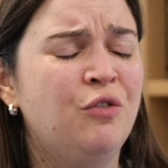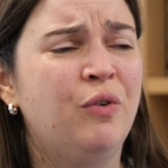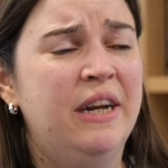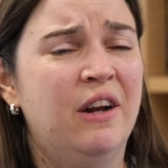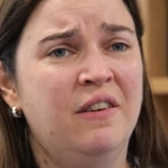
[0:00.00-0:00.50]
just
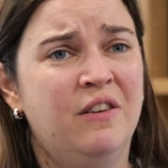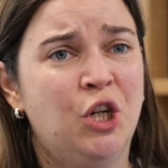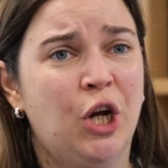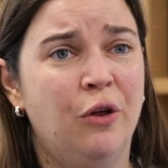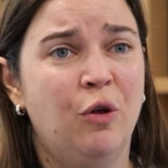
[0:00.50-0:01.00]
really nice to
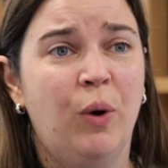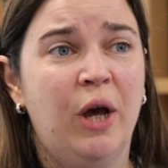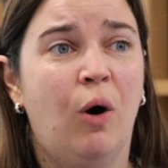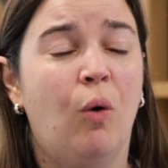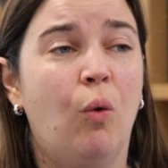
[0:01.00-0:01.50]
show that we
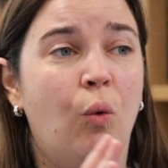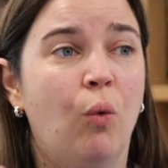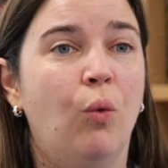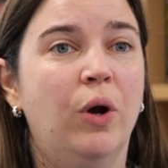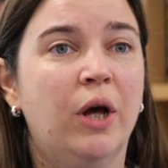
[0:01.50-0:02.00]
are
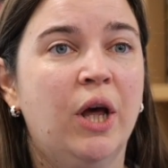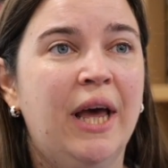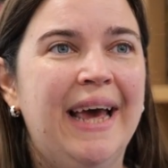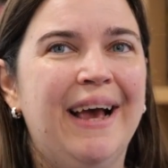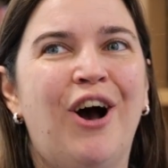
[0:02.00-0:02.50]
all,
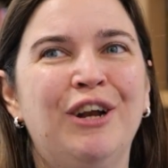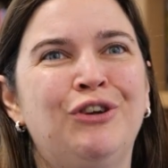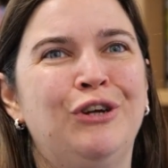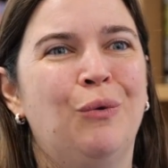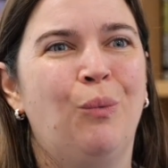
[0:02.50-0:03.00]
it kind of
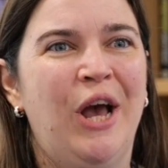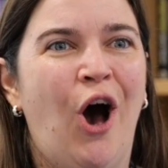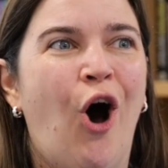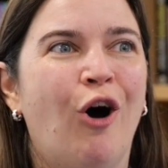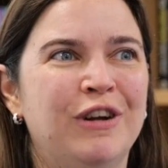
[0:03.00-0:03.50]
shows that we
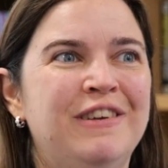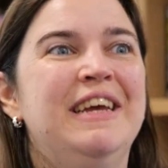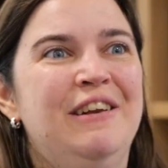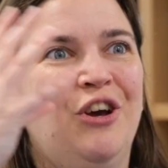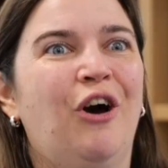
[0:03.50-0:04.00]
are a
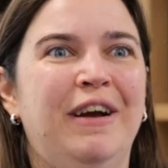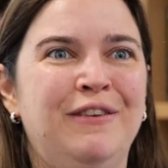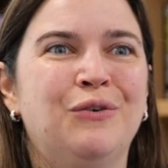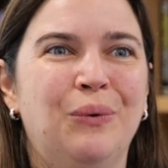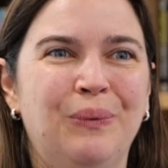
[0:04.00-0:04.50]
TTRS
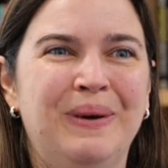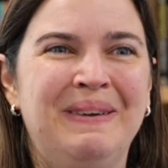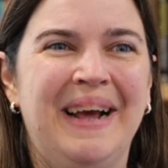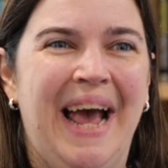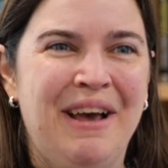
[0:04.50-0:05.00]
school,
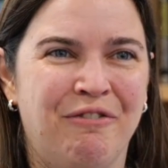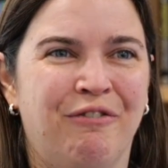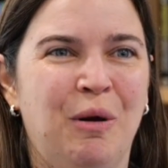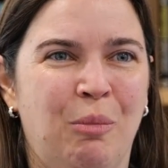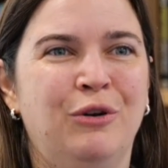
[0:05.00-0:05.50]
like
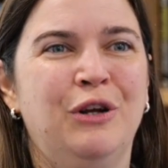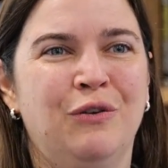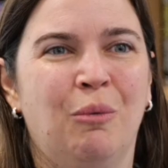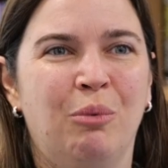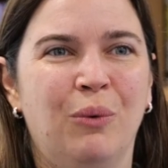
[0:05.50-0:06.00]
everybody is
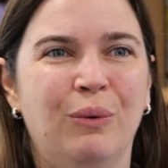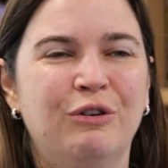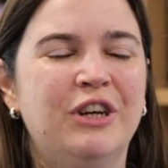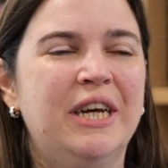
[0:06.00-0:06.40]
on board.